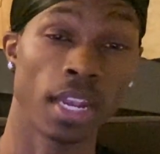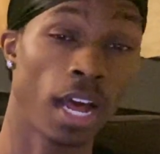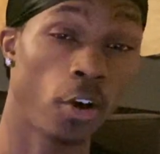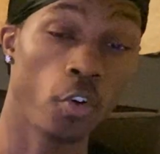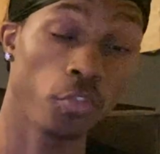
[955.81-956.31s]

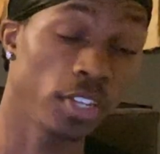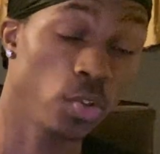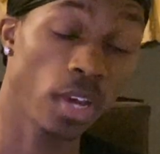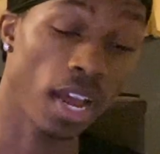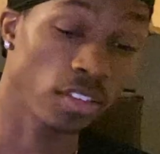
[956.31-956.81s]
Hopefully you
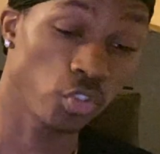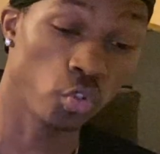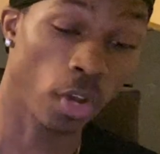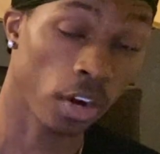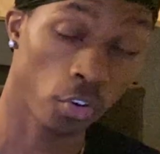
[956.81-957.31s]
guys
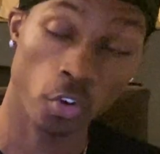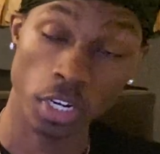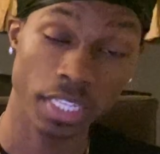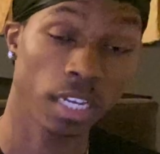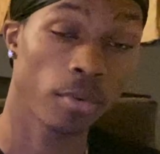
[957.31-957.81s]
do. I don't know
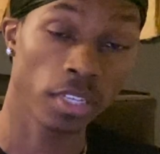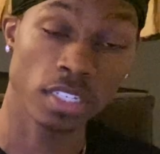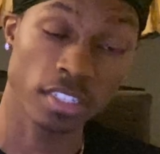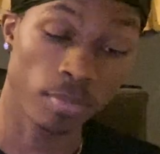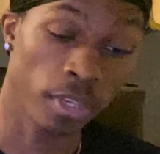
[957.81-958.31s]
anything about
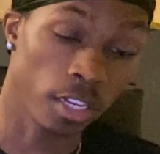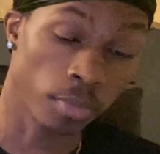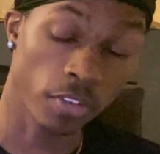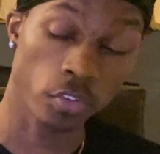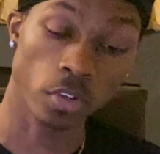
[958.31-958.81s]
easy and medium
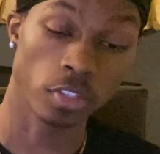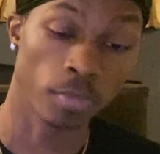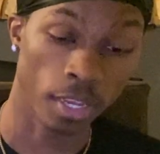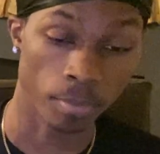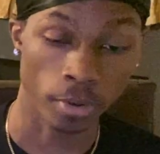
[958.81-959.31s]
difficulty,
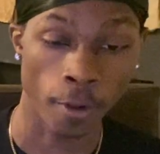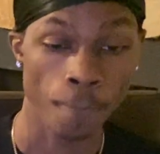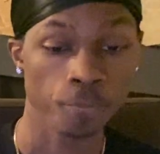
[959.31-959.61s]
man, but